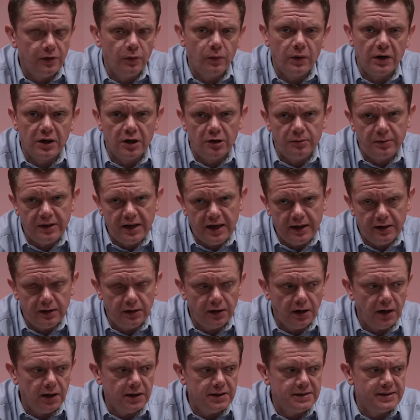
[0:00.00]
that we're going to be
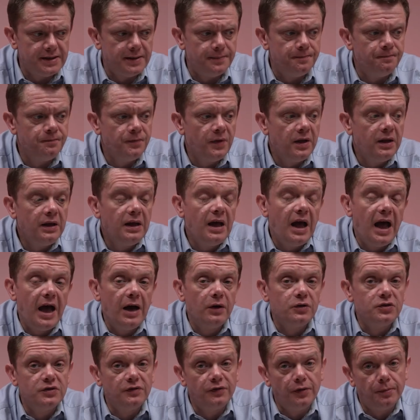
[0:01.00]
analysing.
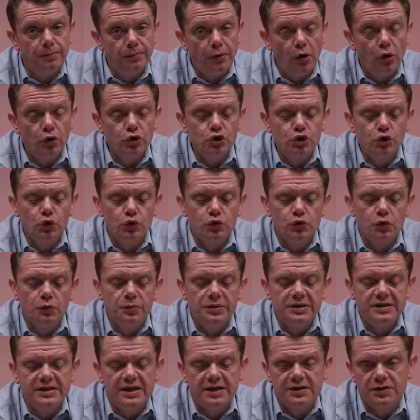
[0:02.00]
Out of the box, yours will
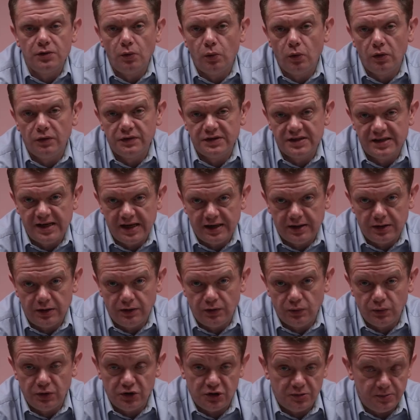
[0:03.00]
be set at 1
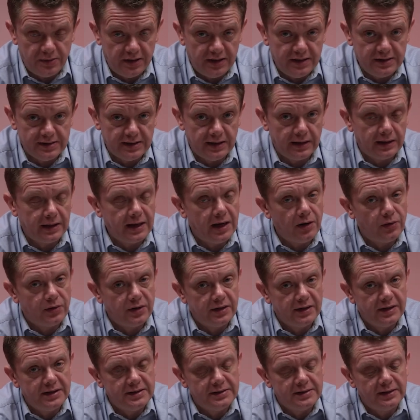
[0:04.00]
second, which means that it
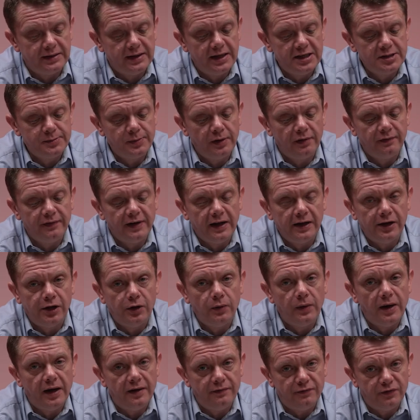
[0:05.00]
calculates the decibel
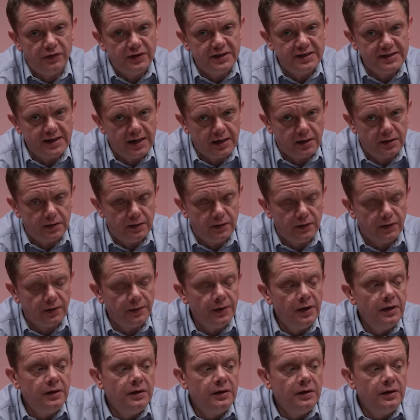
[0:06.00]
value every second.